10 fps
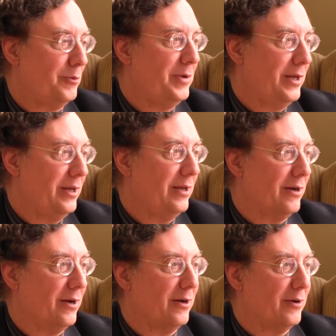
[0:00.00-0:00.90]
would be
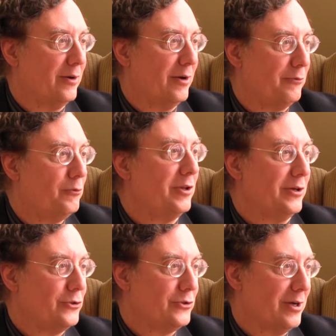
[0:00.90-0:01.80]
uh,
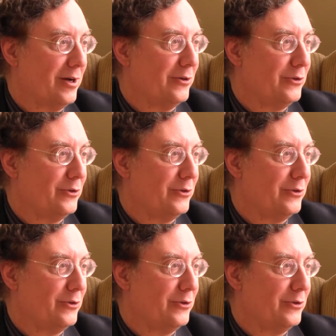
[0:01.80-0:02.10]
foolish uh,